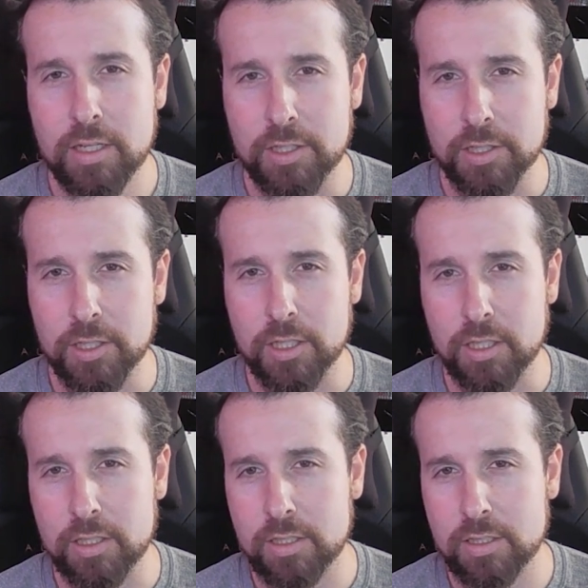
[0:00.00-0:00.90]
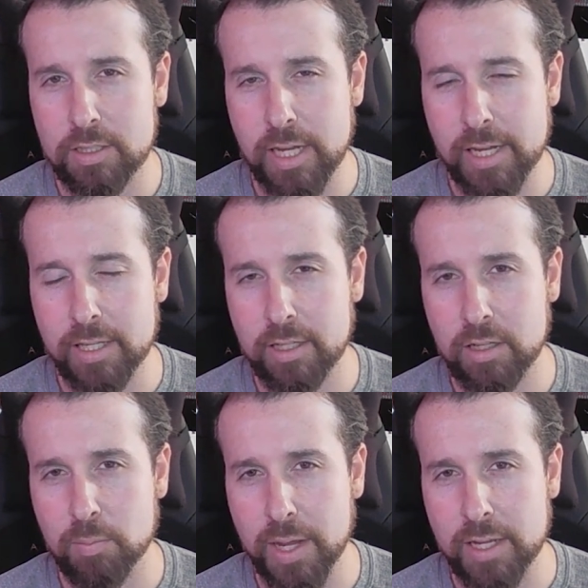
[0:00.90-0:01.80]
you're taking the
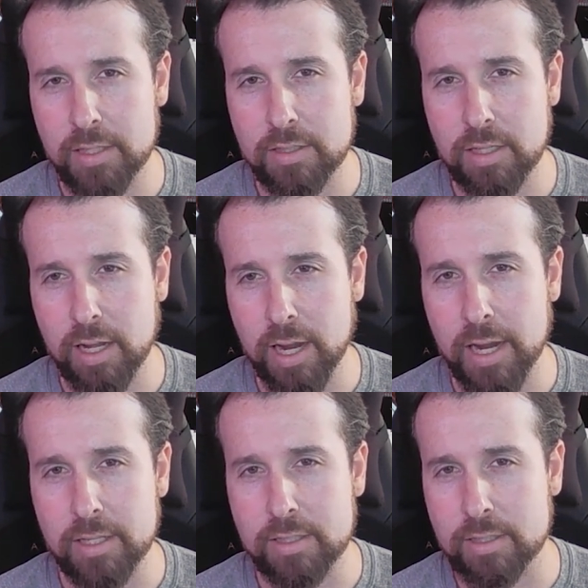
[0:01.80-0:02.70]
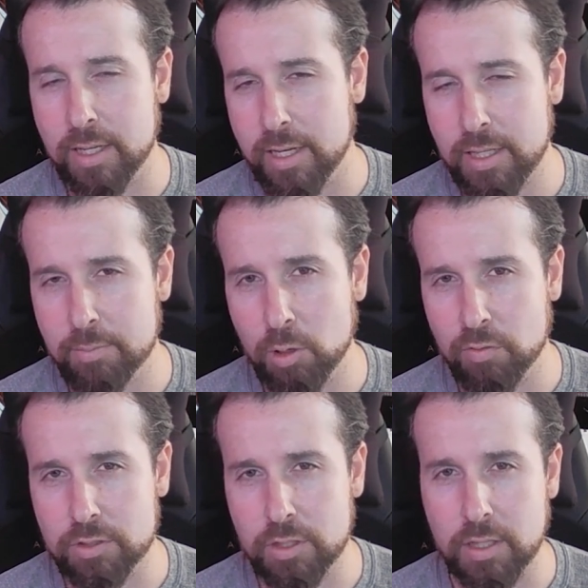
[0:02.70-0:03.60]
commands and sending them
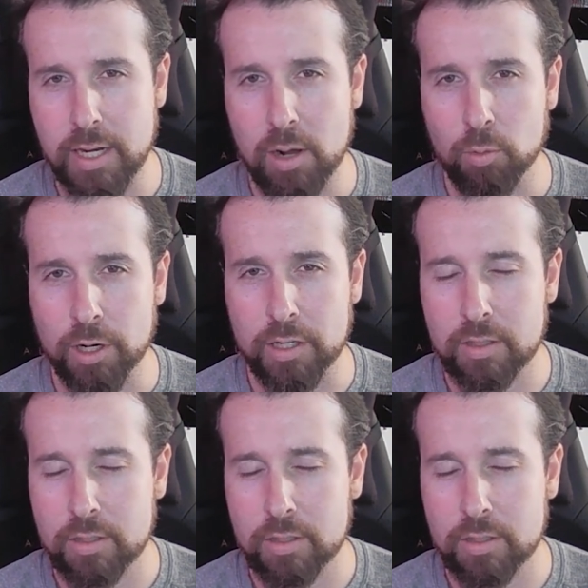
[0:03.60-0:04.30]
over to the network.